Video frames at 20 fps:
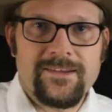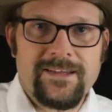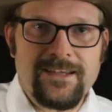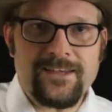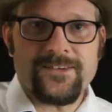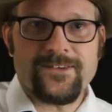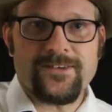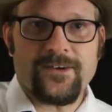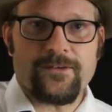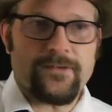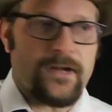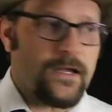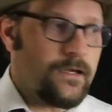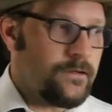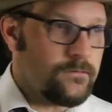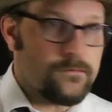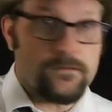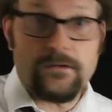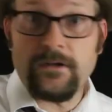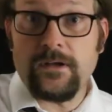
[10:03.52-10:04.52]
Links are
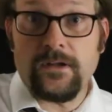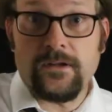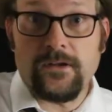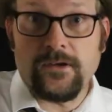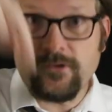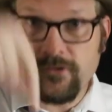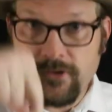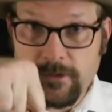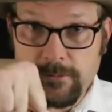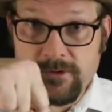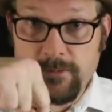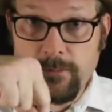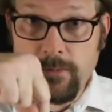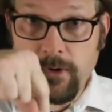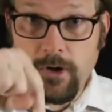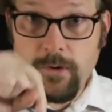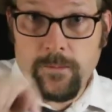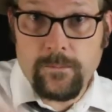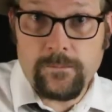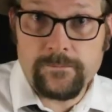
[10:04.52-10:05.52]
found in the description
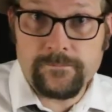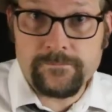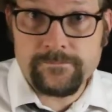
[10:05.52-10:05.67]
below.